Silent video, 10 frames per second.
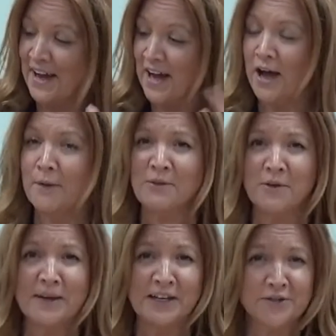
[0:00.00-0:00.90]
A bit
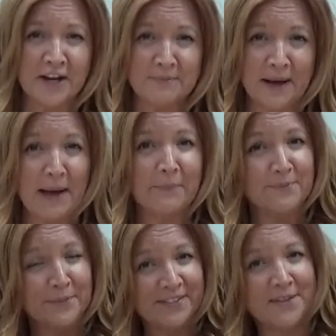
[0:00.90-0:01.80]
of a mean trick,
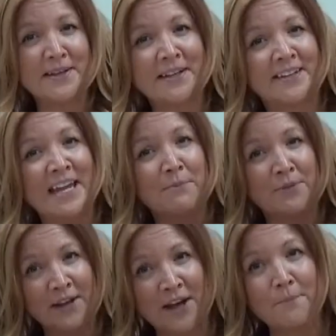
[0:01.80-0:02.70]
perhaps, but something to
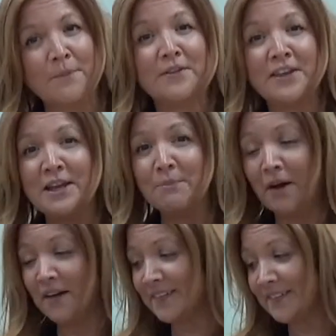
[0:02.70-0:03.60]
keep the
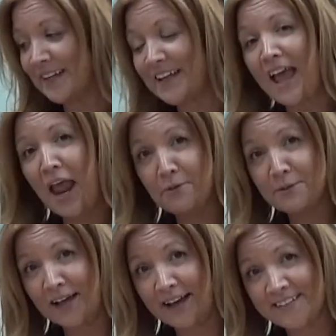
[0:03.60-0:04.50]
person engaged
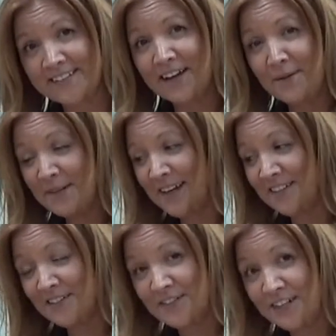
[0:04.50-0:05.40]
with that
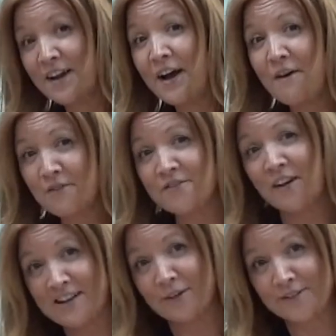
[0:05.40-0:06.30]
particular activity for a
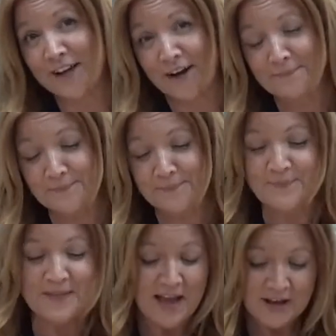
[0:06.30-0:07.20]
very long time.
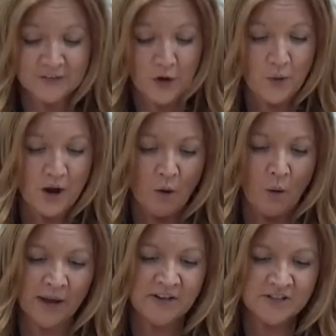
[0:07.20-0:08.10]
So
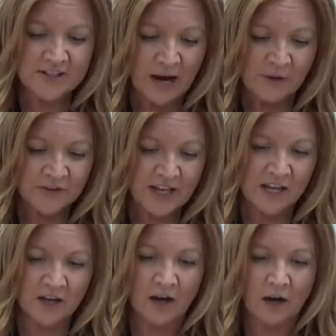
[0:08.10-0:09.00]
what we're going to do now is
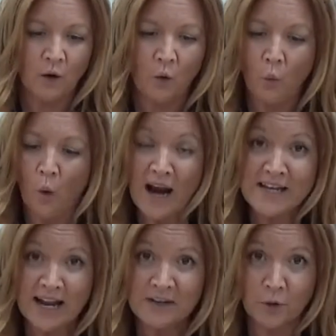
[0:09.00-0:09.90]
take our
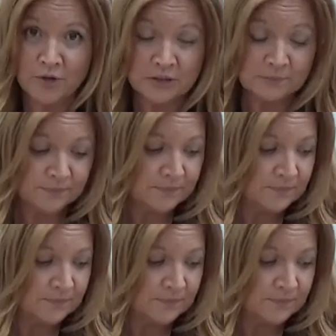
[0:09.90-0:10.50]
wide-necked bottle,